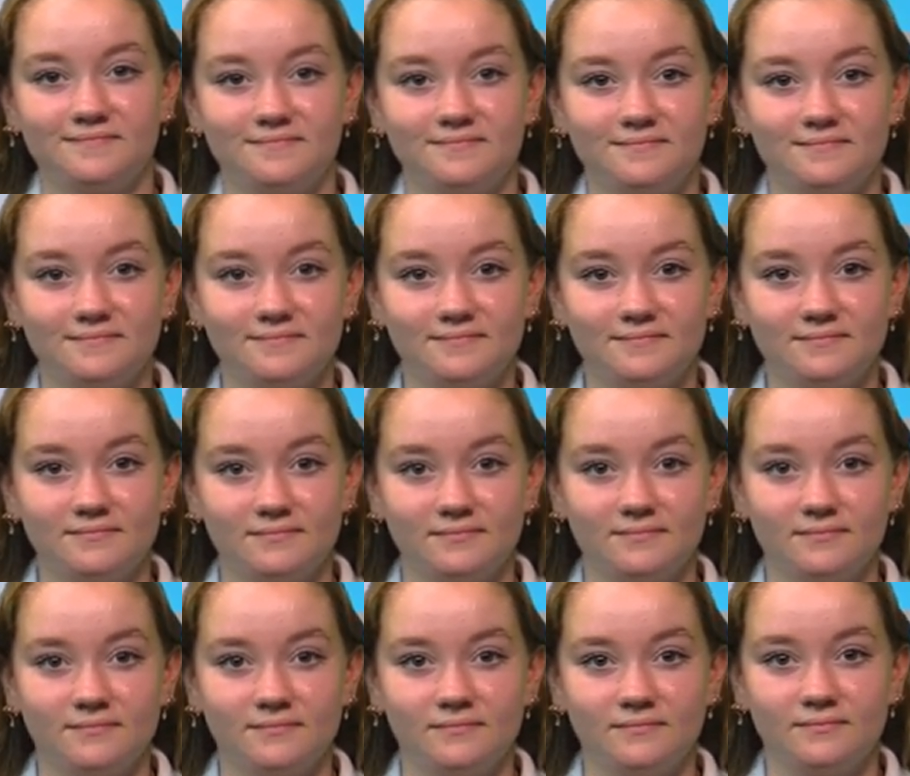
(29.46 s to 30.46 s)

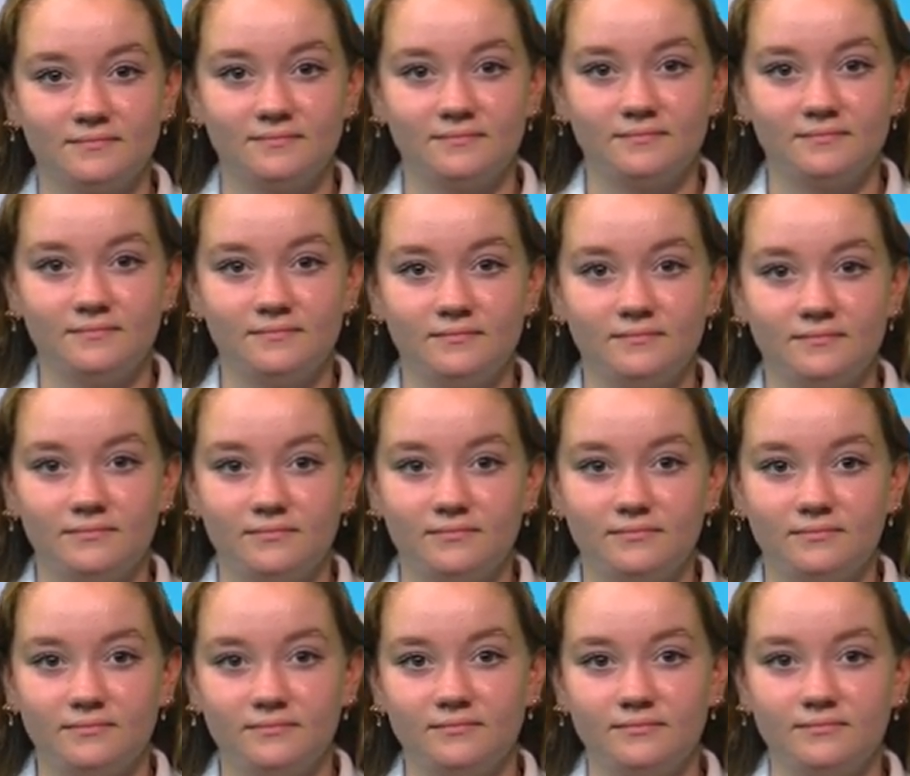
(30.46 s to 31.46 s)

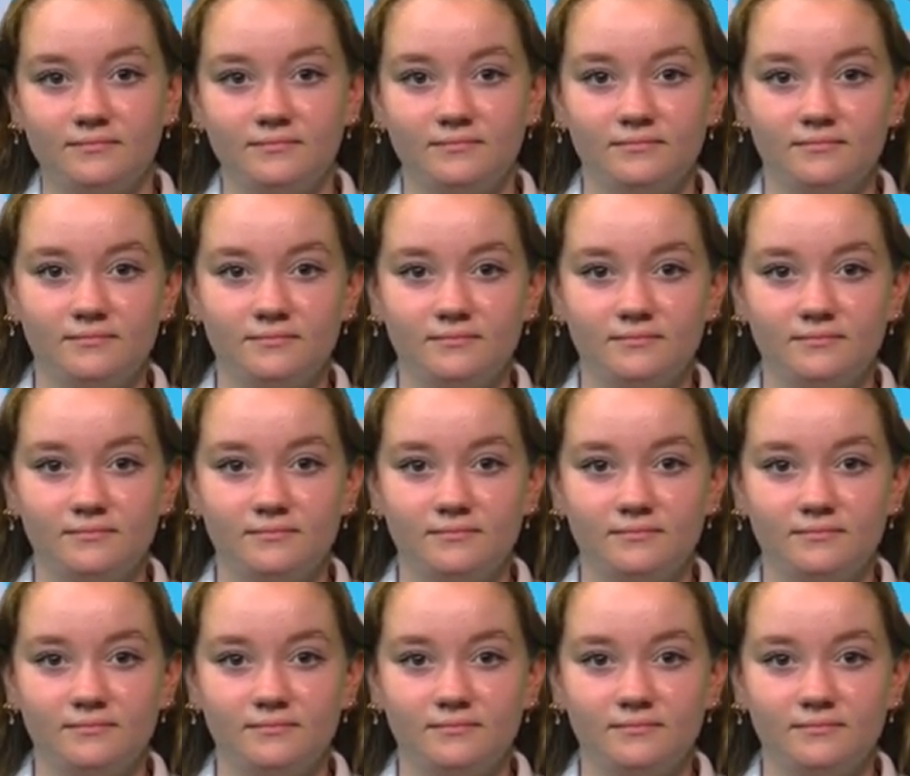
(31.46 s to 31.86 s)
No words are spoken by the person on screen.